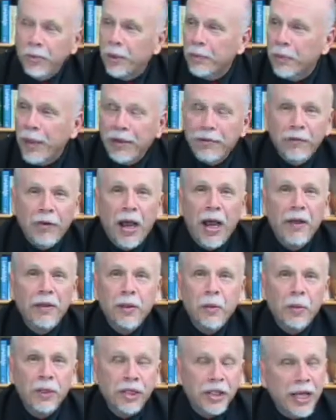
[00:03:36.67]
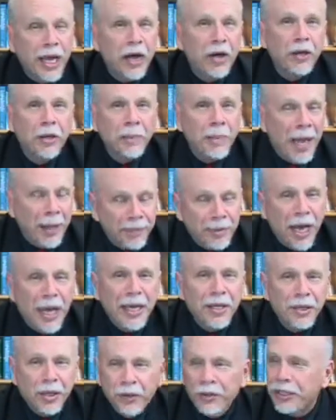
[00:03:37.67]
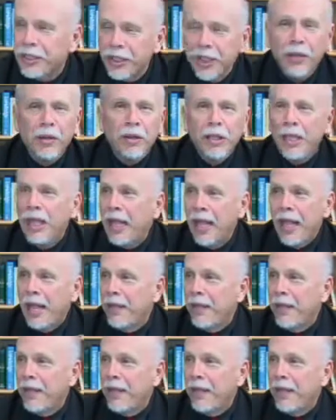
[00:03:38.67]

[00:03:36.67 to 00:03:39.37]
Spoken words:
but my father was scared to baptize her until